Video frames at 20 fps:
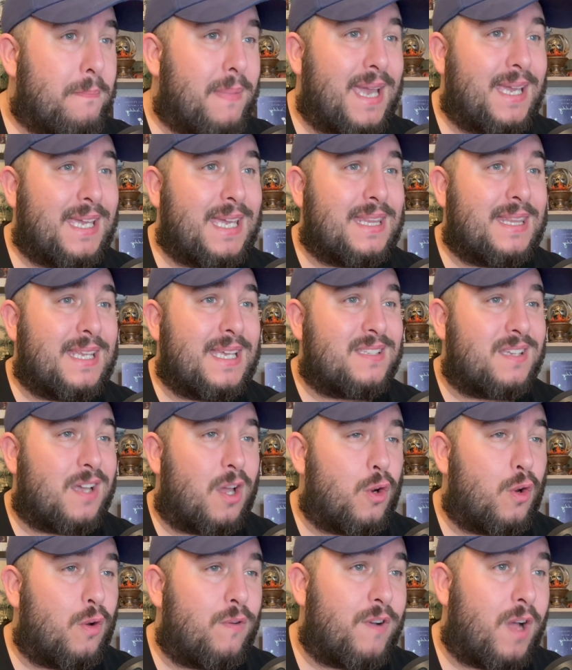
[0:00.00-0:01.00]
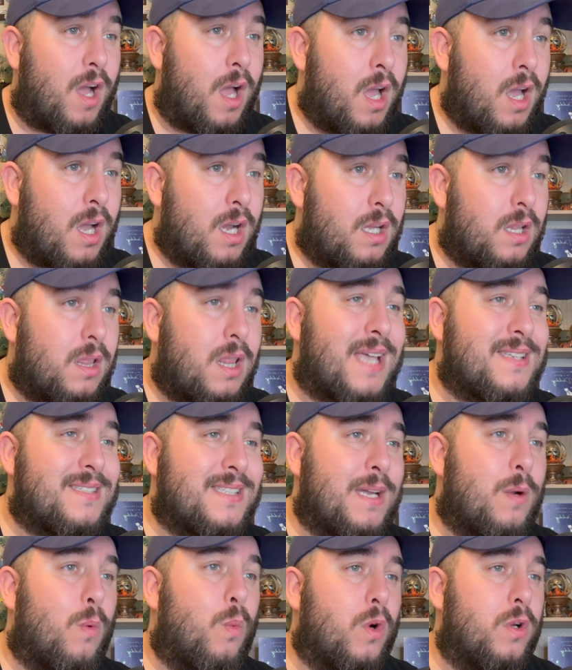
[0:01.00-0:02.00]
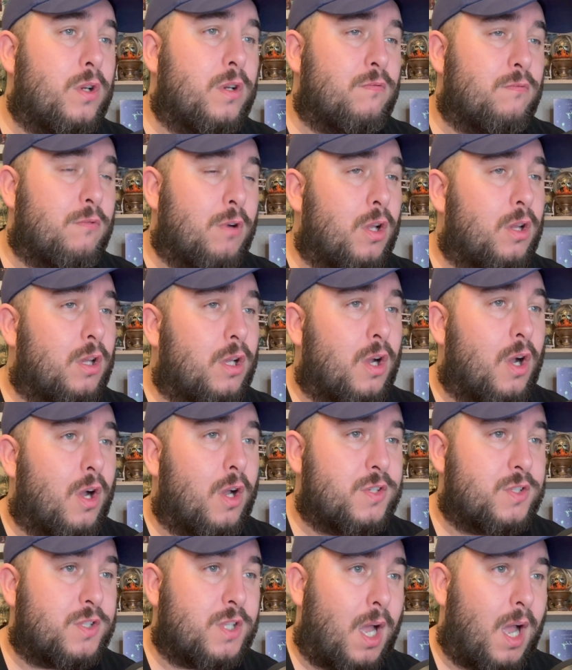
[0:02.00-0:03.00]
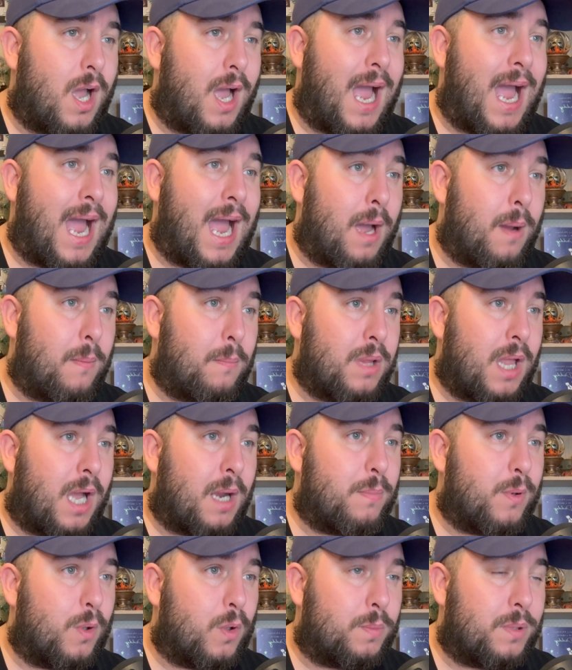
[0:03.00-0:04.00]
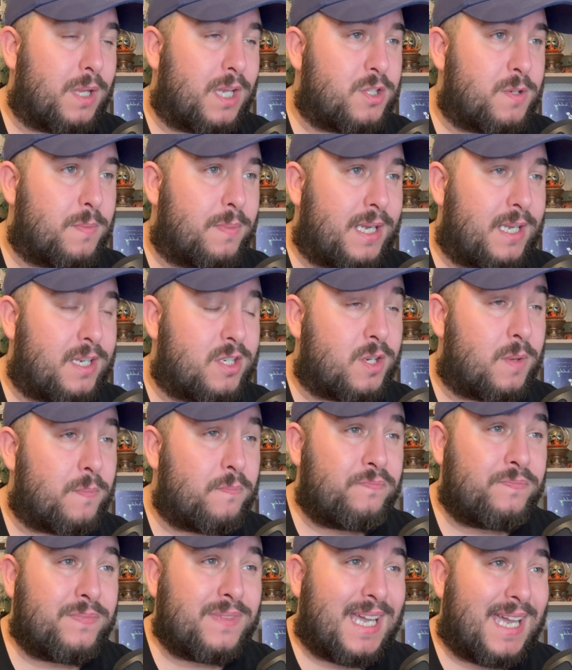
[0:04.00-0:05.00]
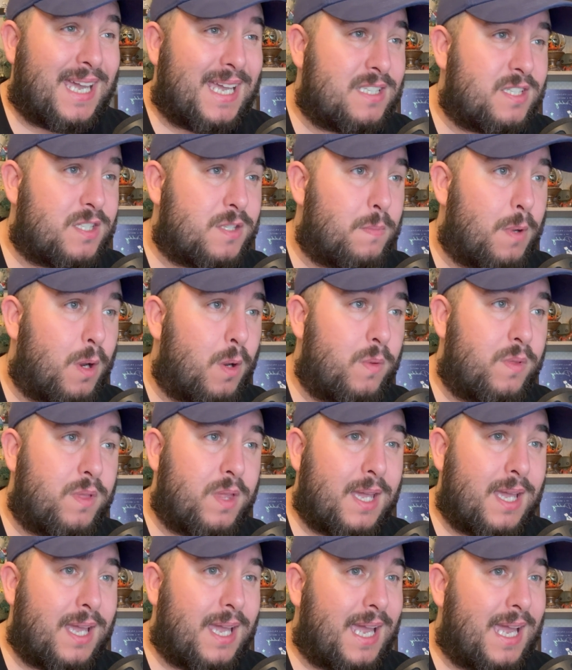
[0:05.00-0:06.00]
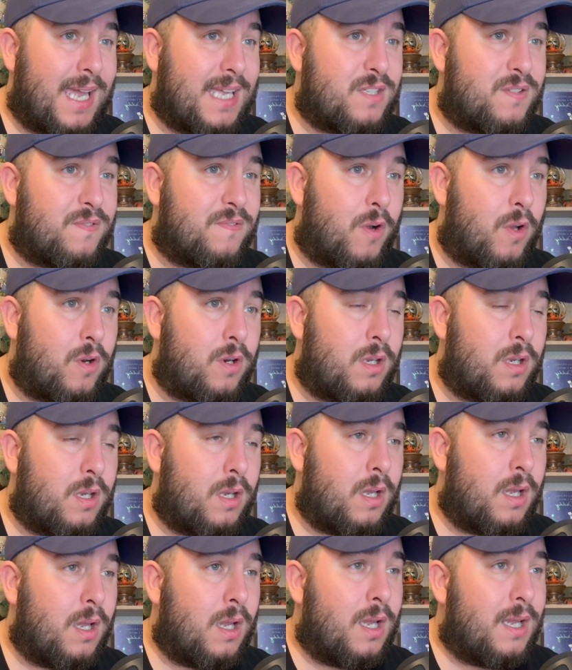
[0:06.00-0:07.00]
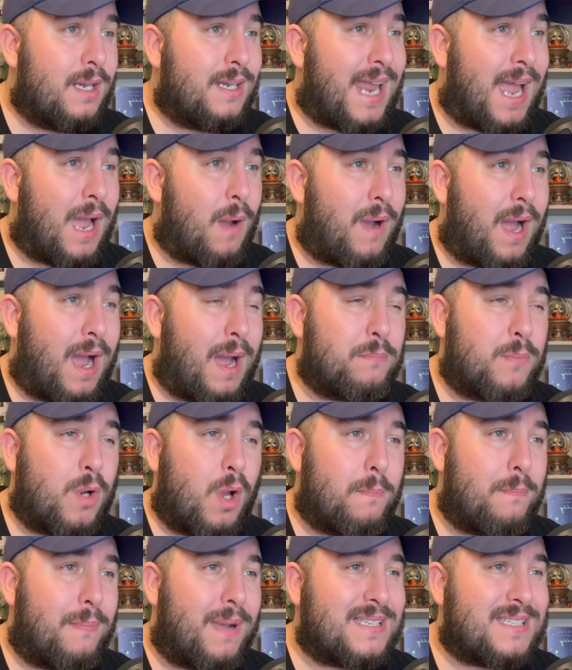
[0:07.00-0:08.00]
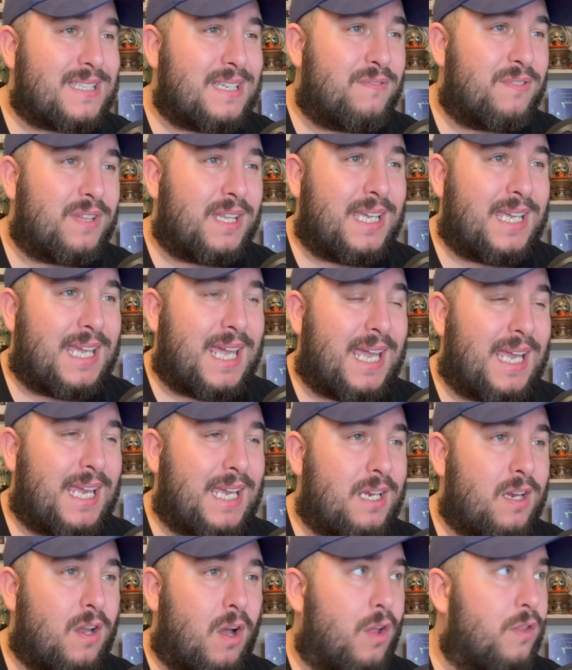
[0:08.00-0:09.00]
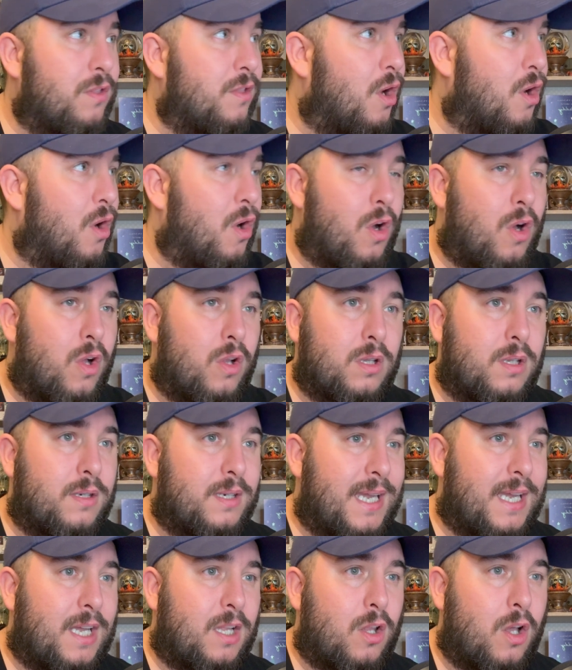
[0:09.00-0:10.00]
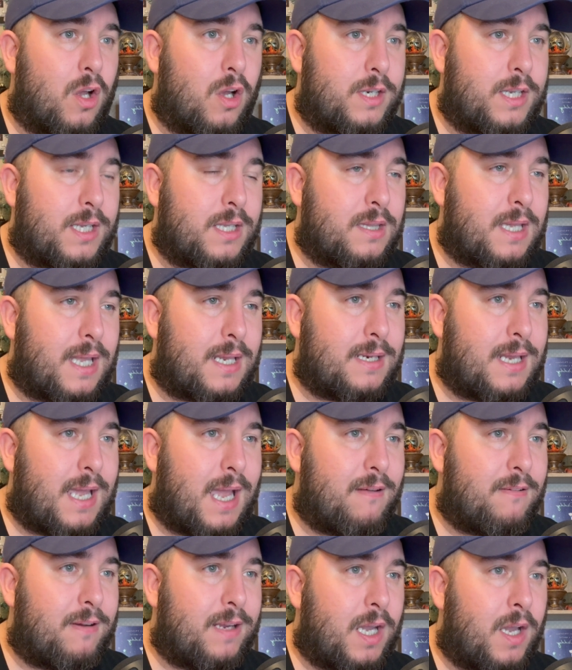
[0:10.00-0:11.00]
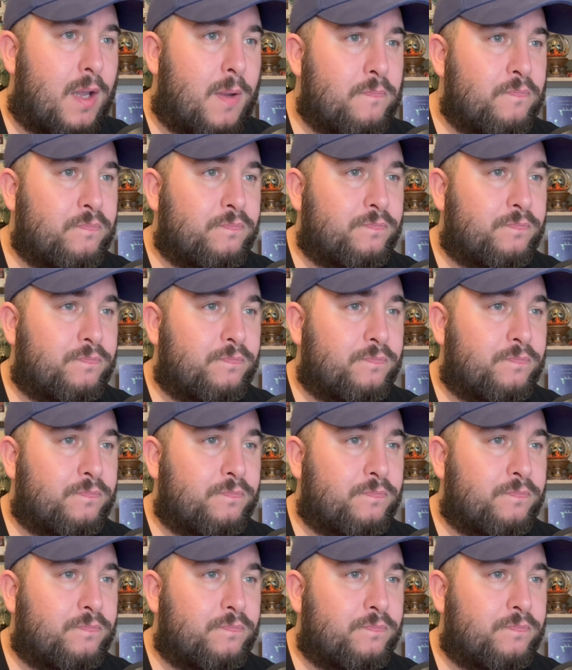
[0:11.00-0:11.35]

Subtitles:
making this another classic wooden roller coaster at Blackpool Pleasure Beach. It's smooth, it's fun. Now, I'm not massively keen on the whole Nickleodeon Land area,